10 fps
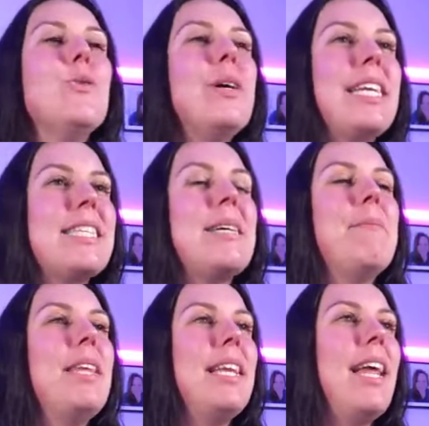doing
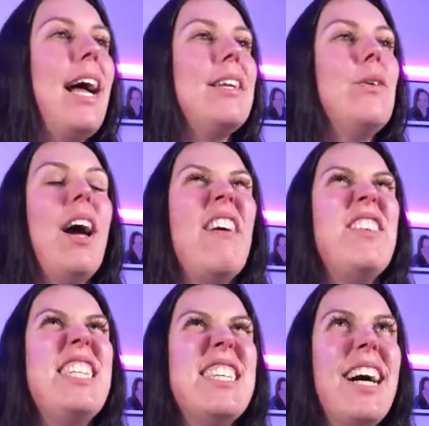something that you
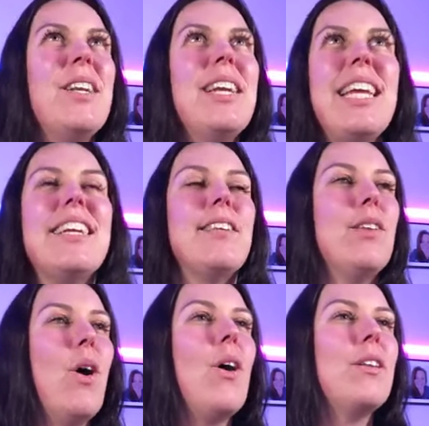haven't done in a
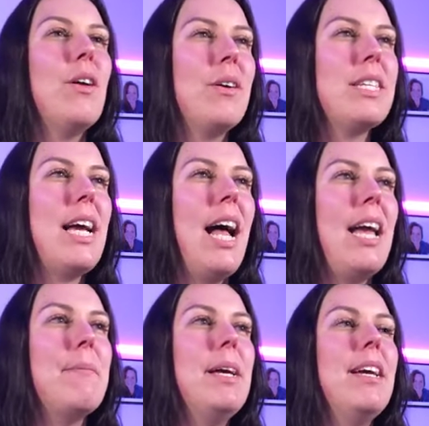long, long
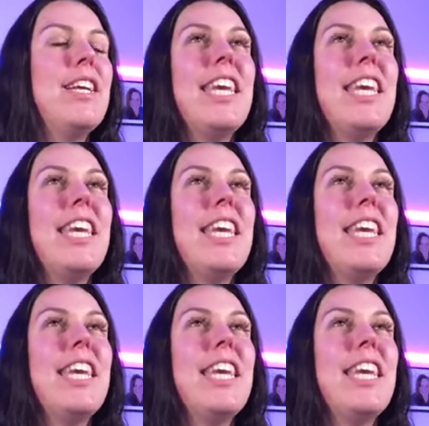time.